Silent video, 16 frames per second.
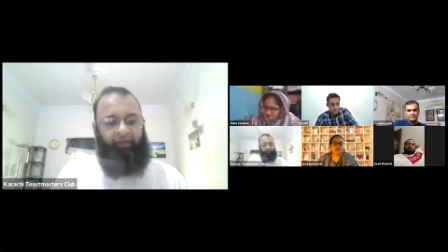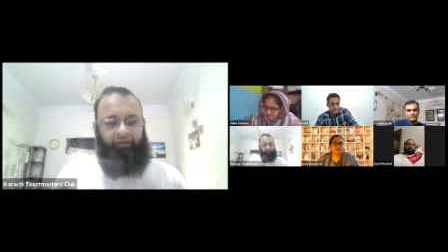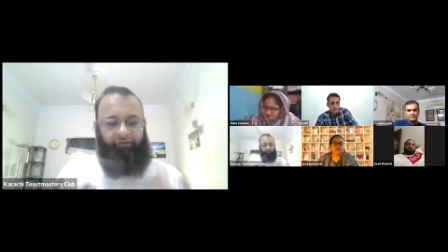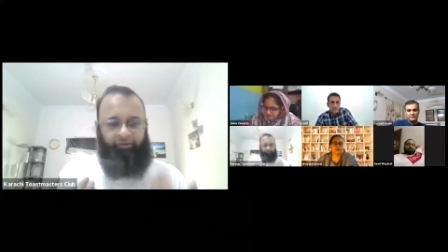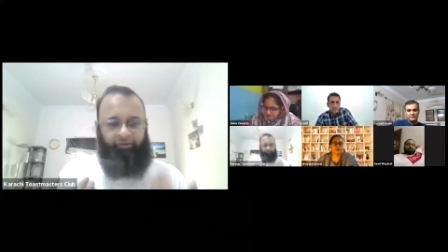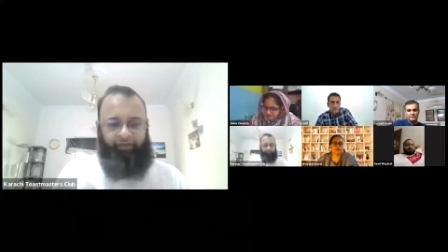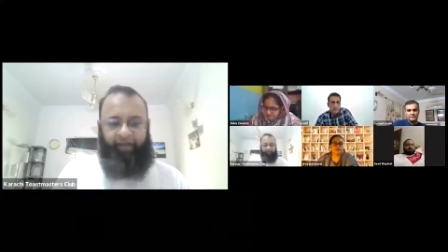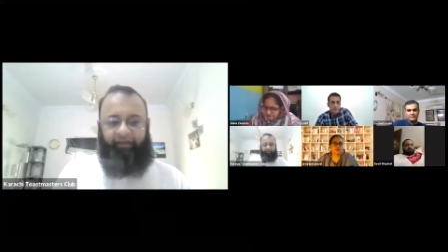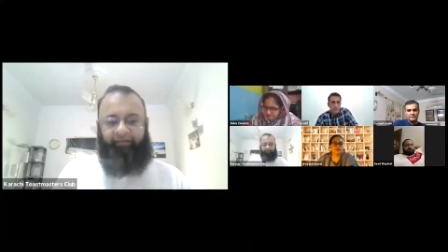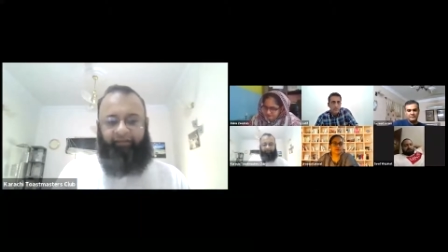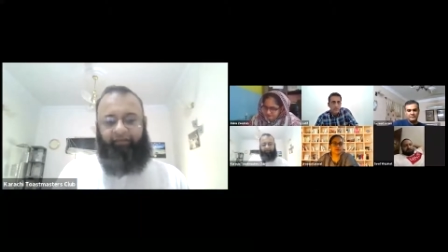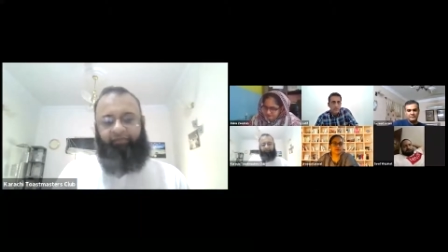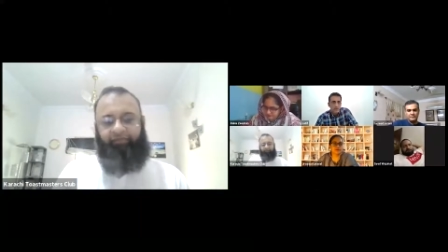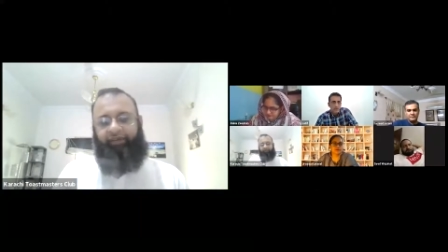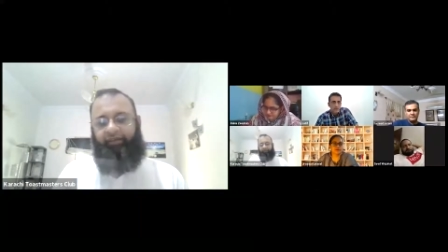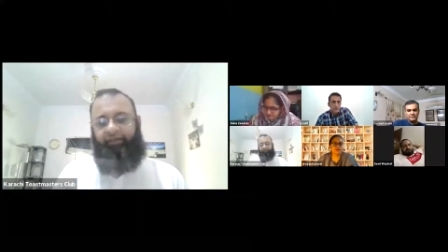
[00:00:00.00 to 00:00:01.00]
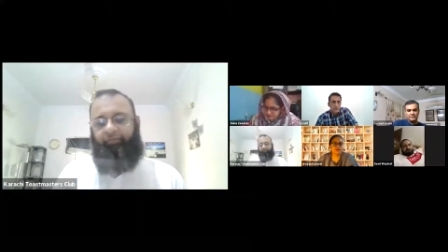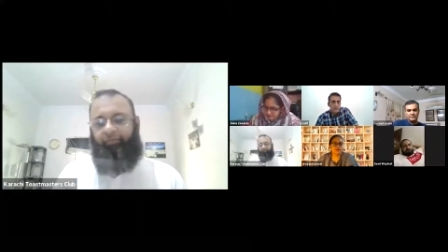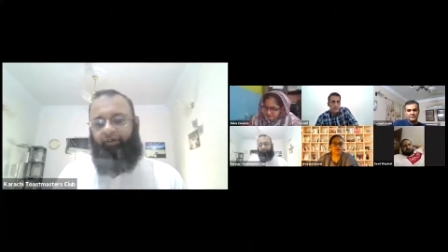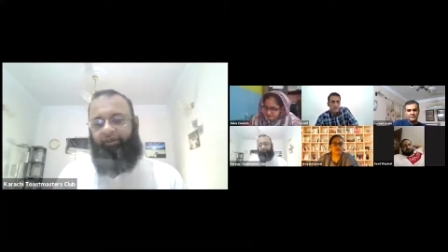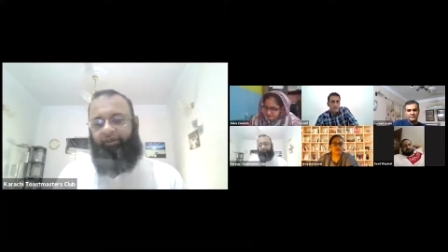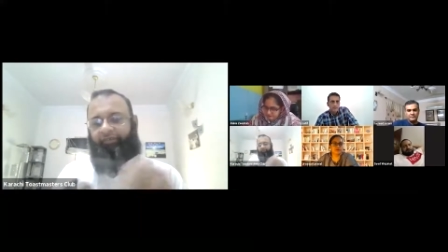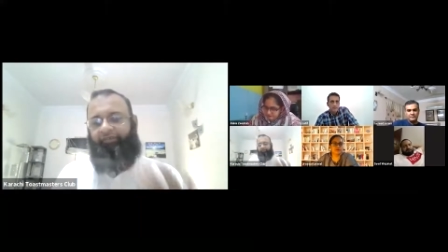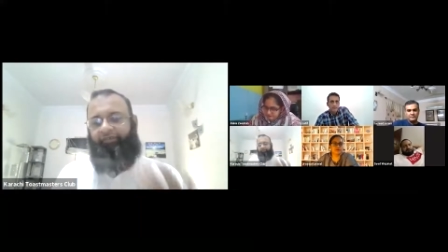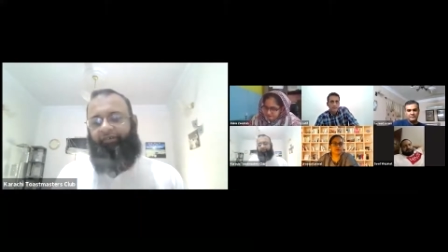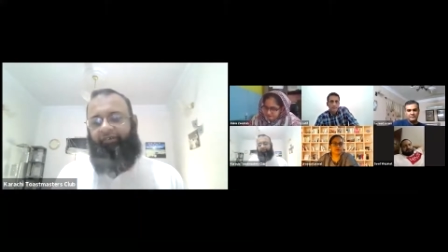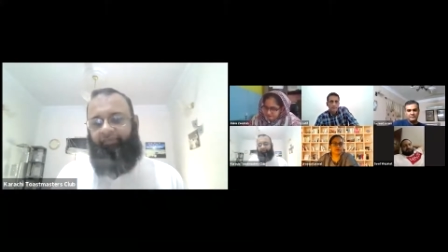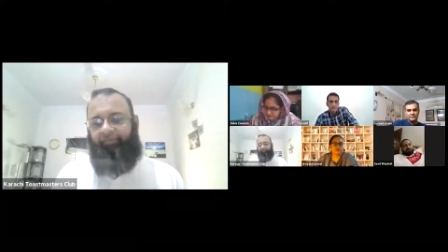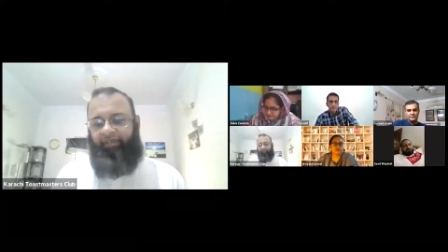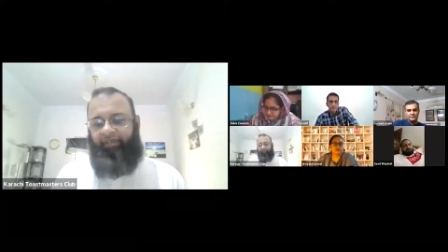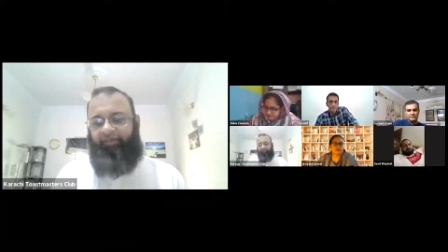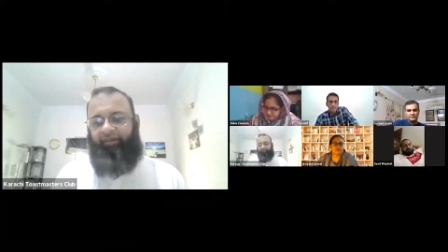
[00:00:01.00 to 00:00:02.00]
So that's where the motivational
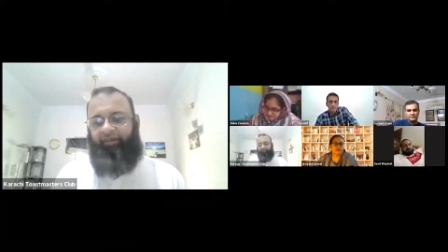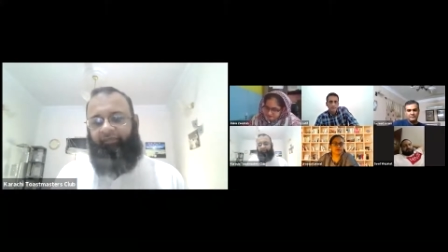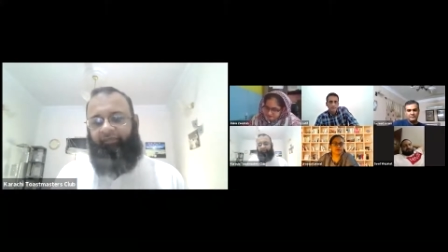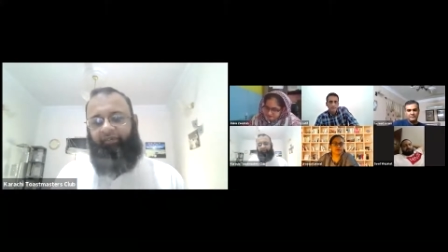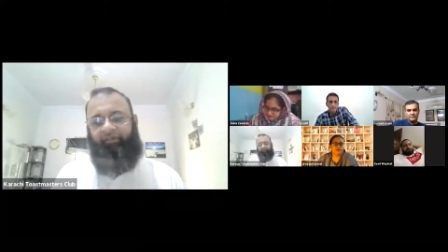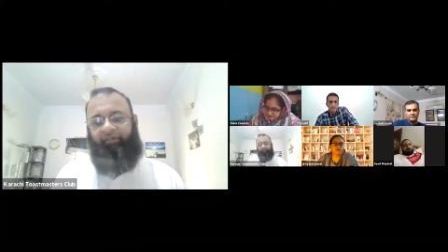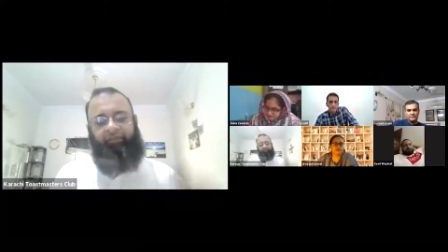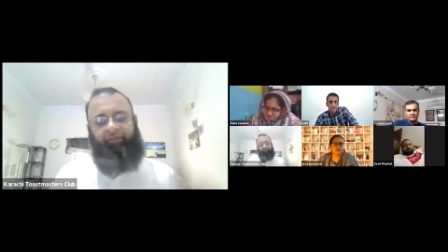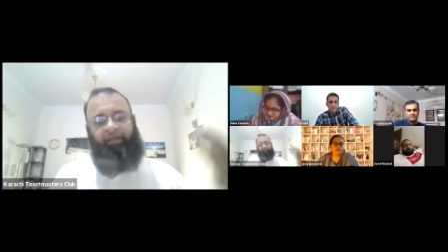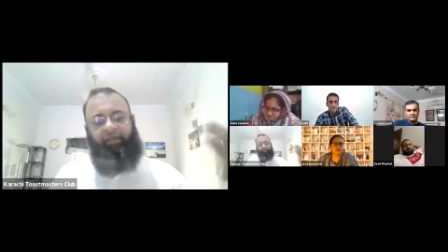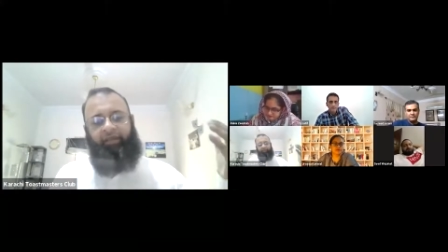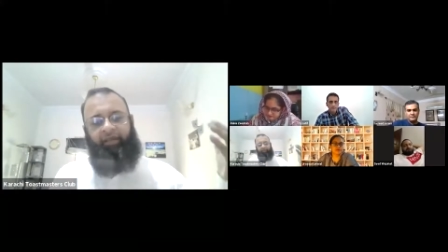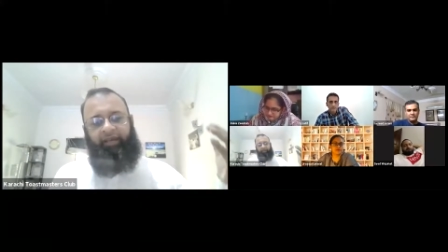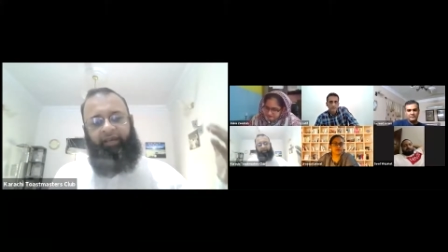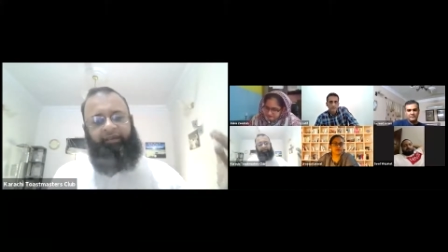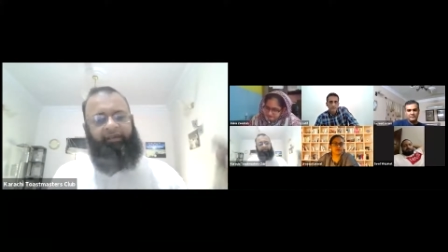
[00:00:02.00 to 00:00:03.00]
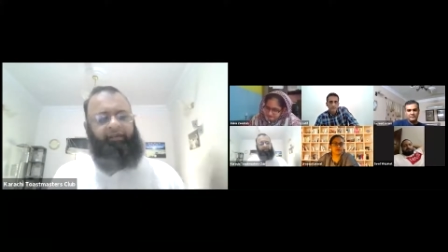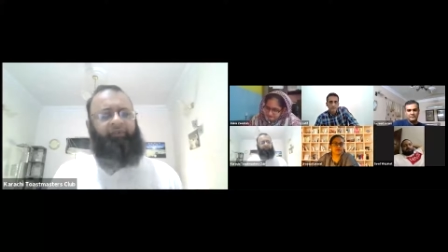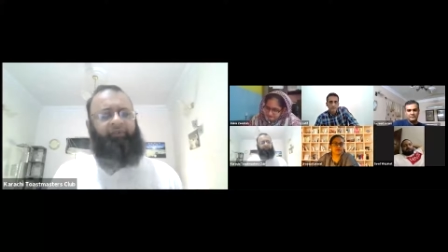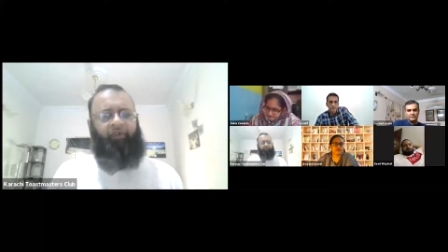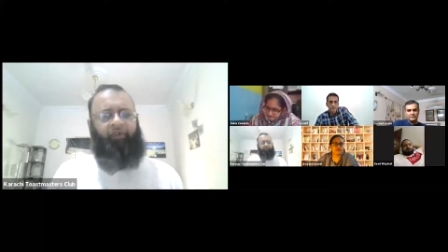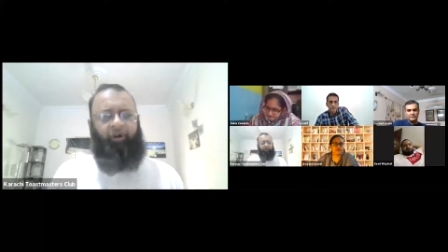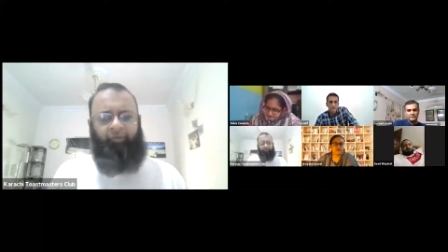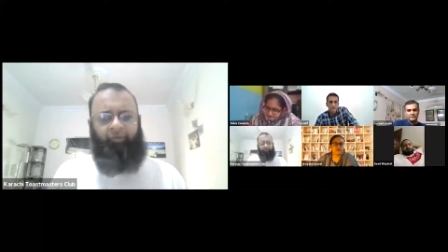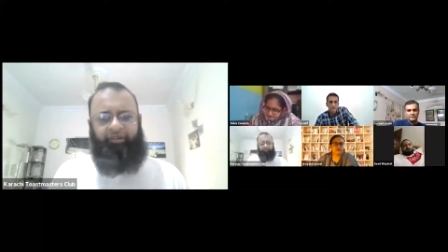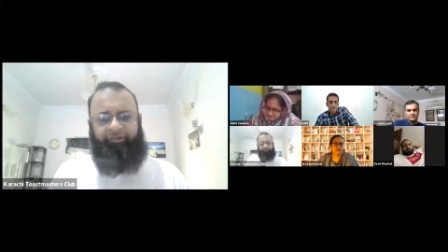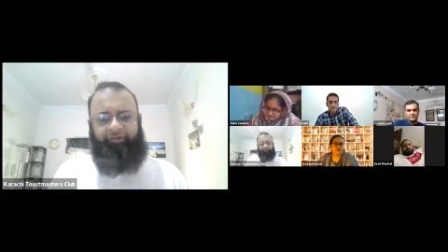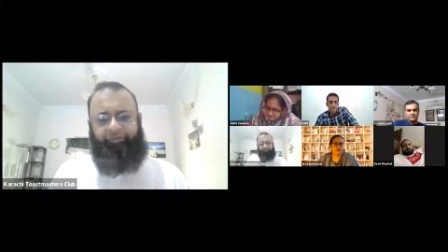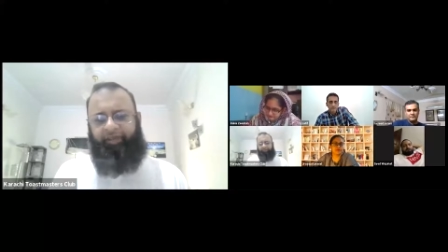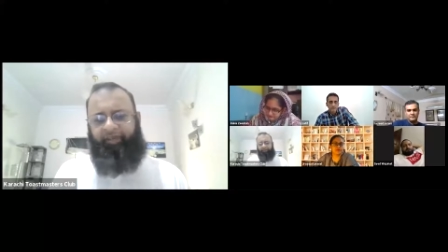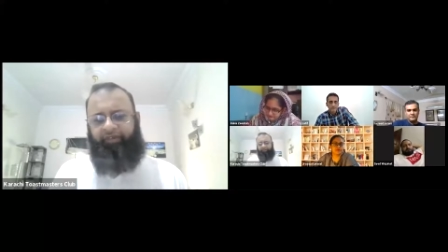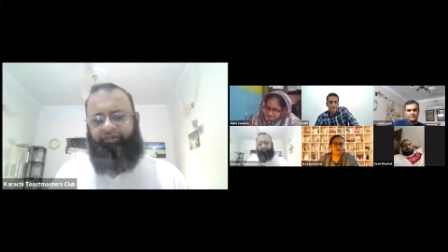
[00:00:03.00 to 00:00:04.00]
speech comes from. It is a formal
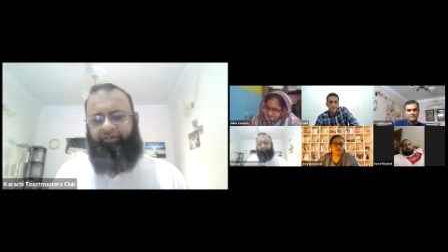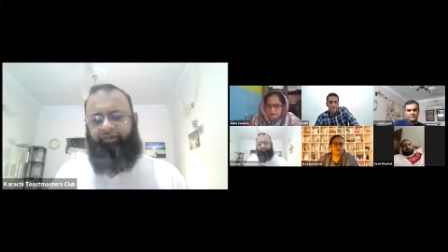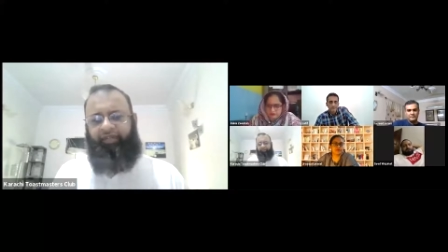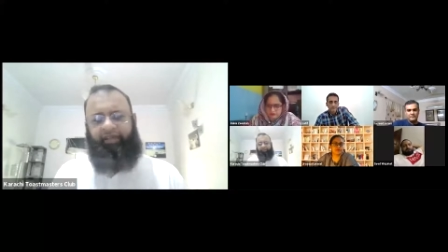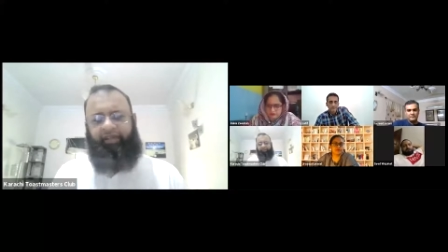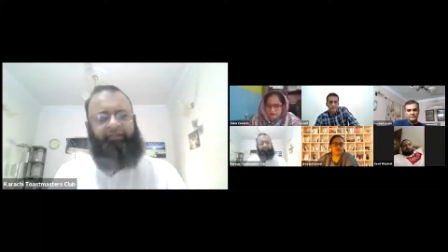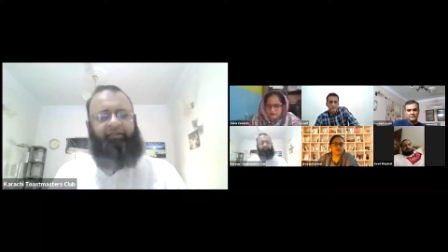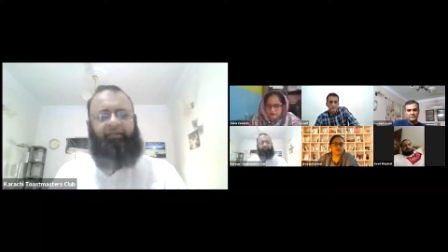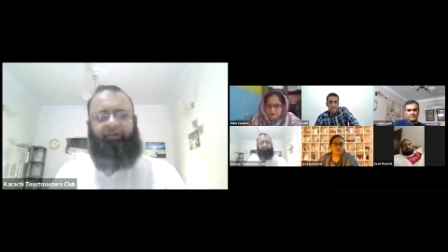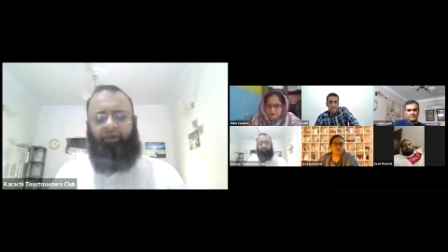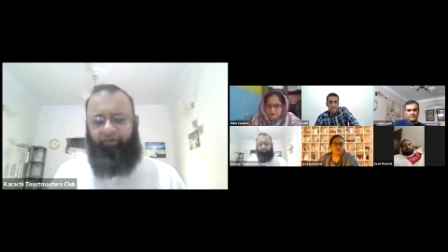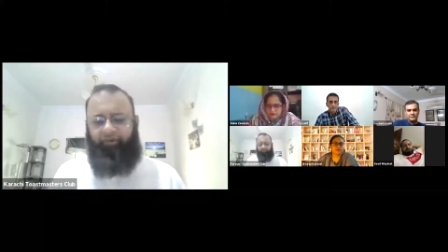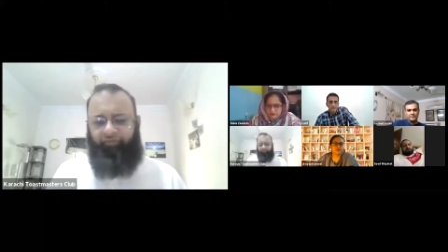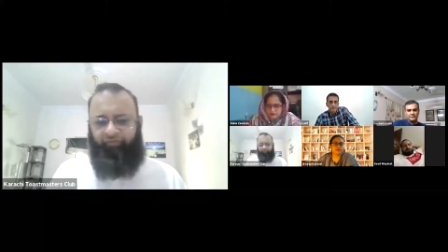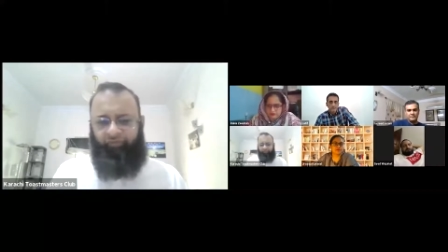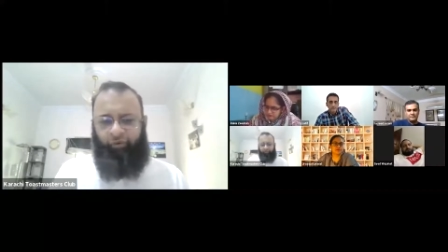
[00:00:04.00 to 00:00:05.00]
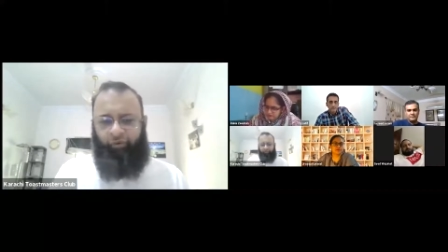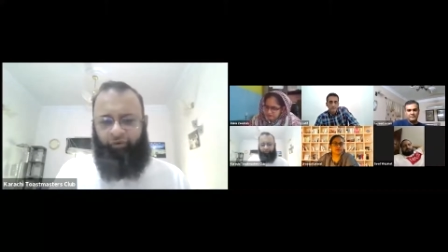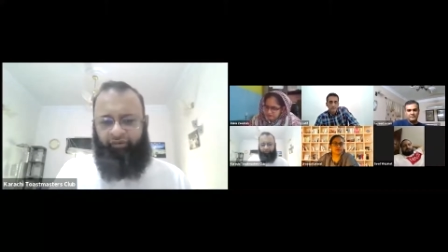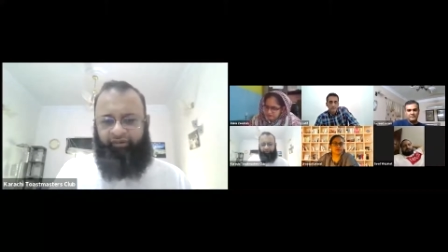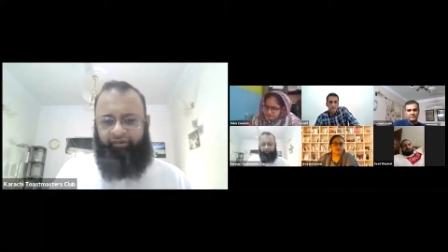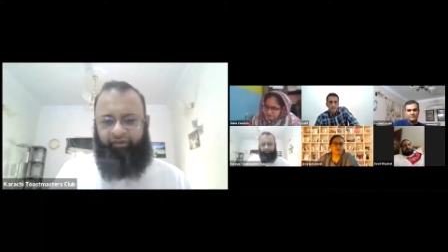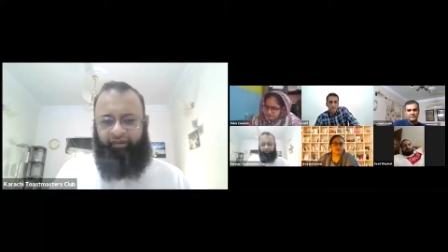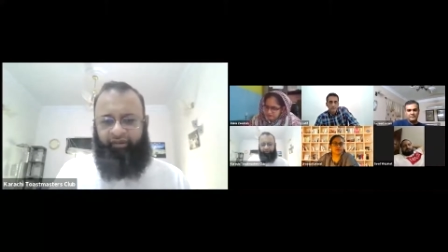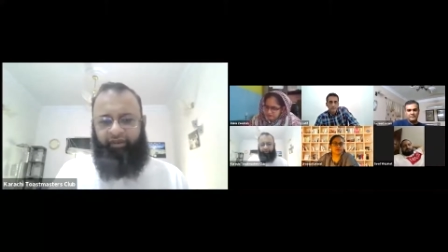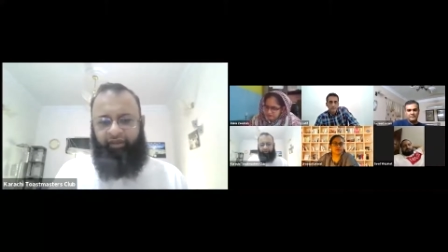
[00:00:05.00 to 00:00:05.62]
speech that has a lot of quotes.